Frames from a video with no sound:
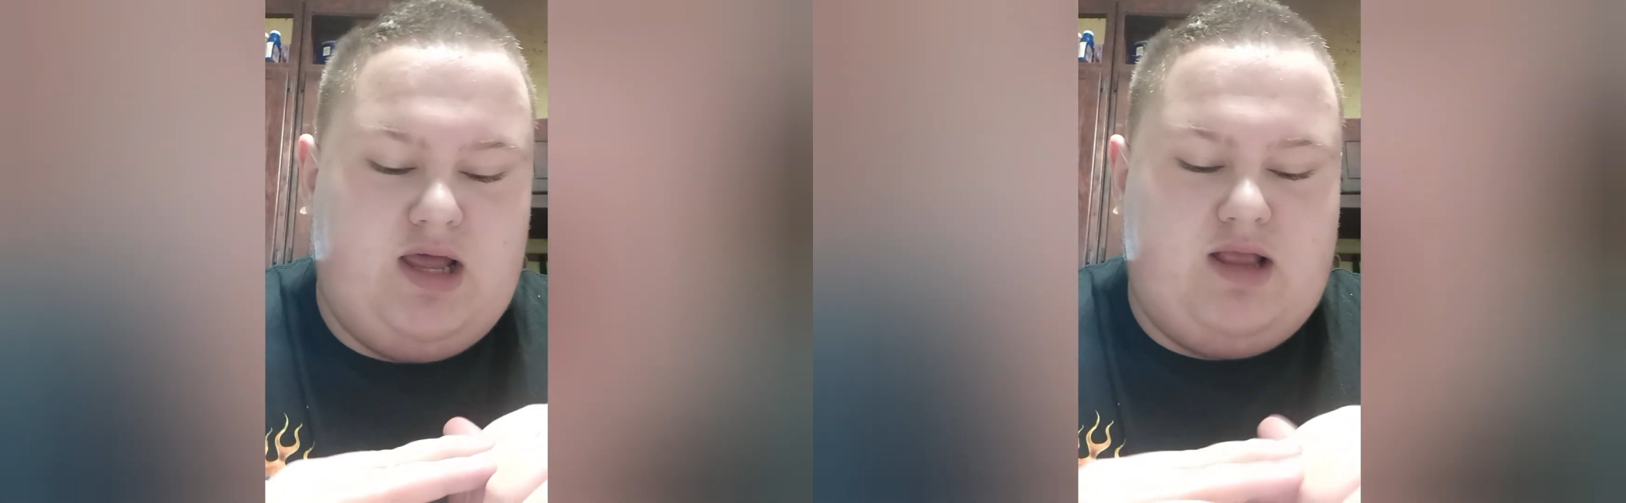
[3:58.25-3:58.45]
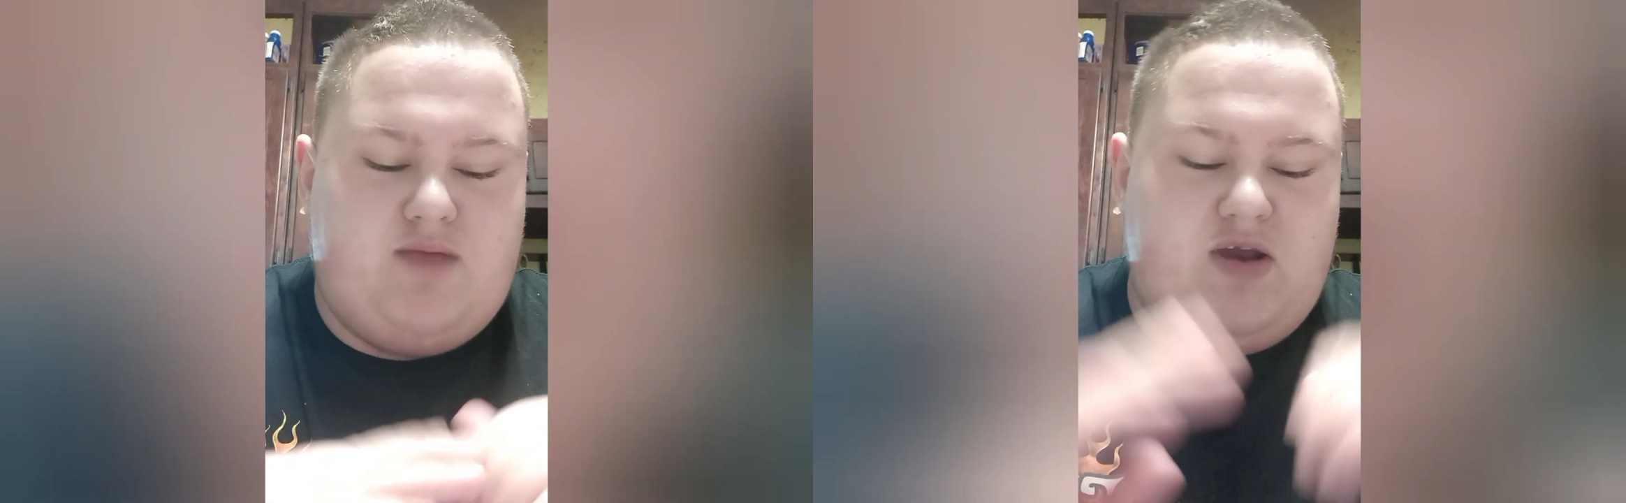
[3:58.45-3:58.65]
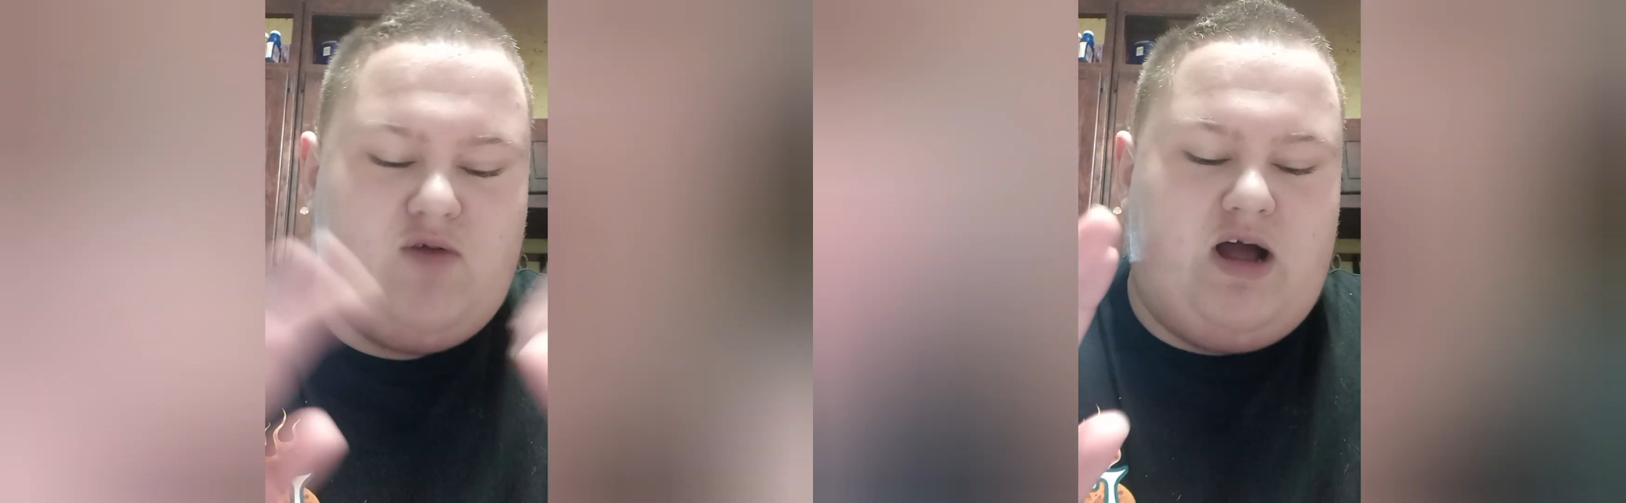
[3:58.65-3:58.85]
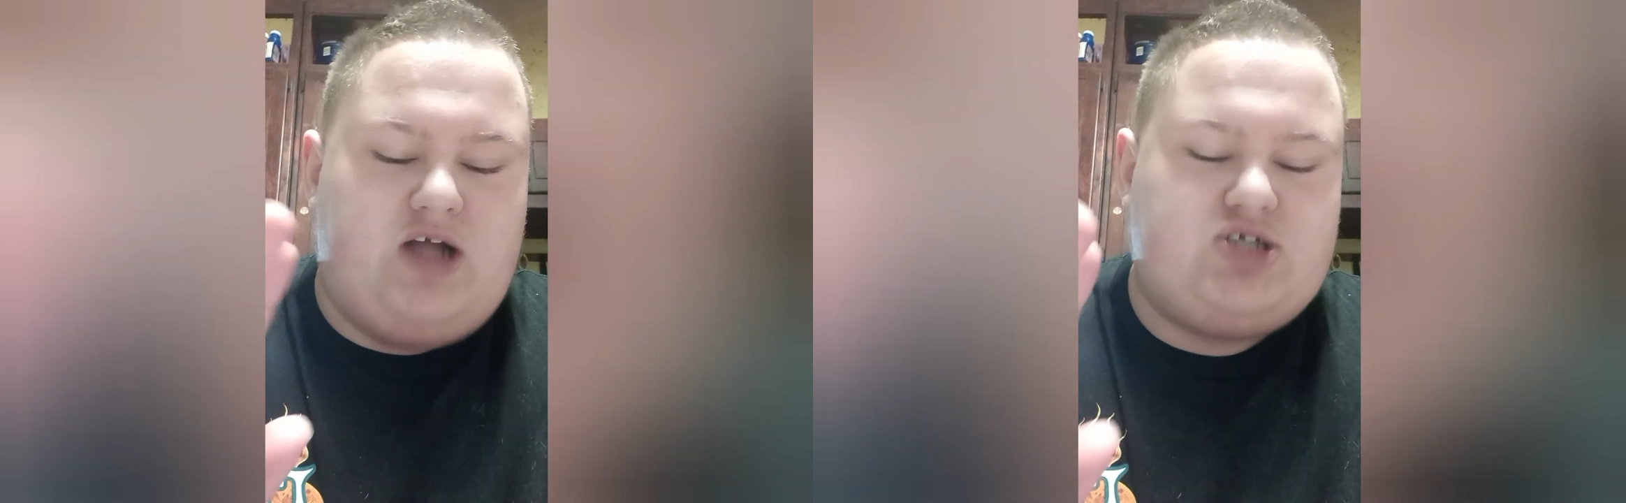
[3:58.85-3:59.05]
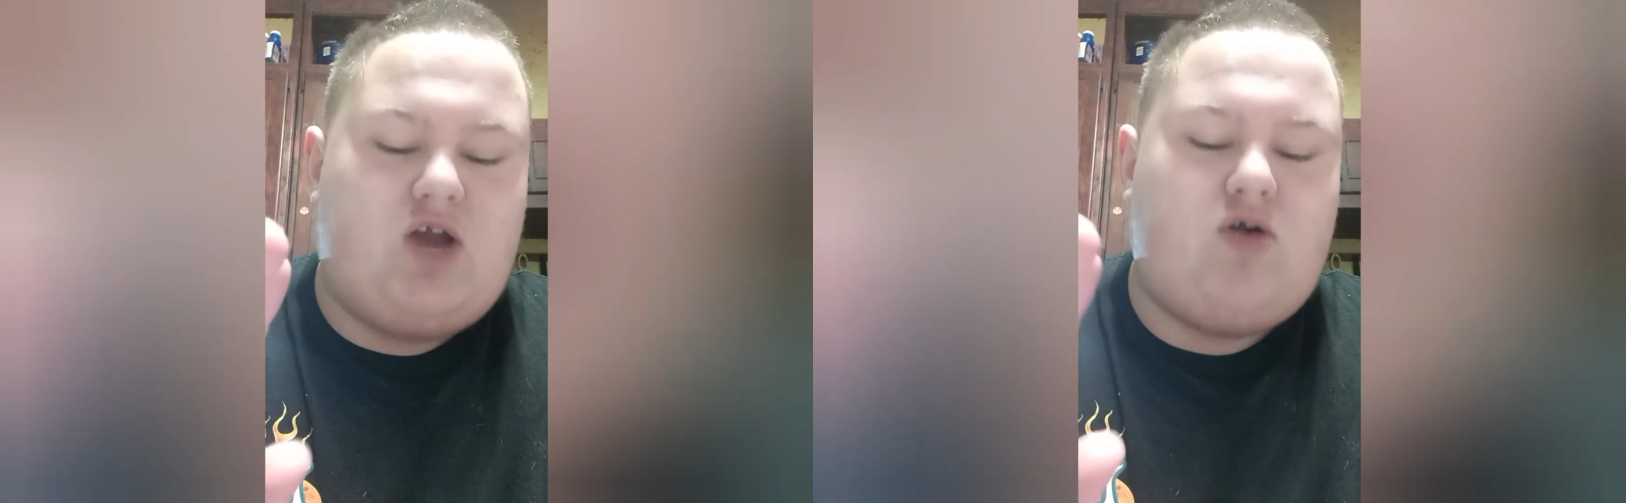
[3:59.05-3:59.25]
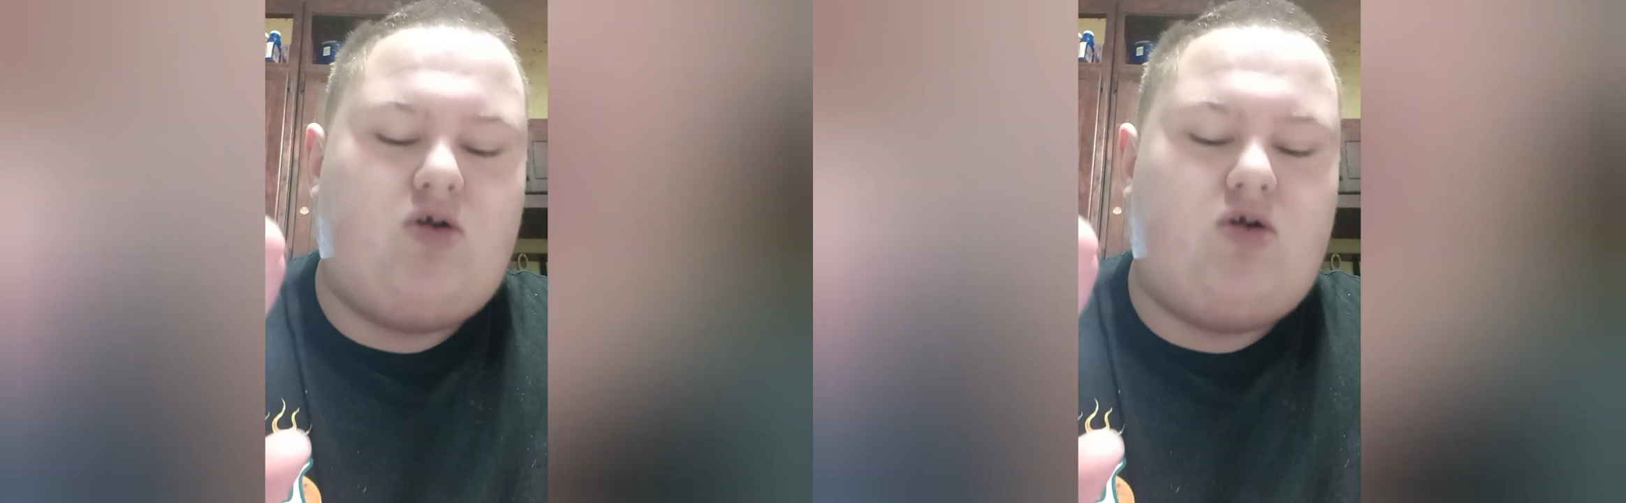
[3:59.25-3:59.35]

Meanwhile, General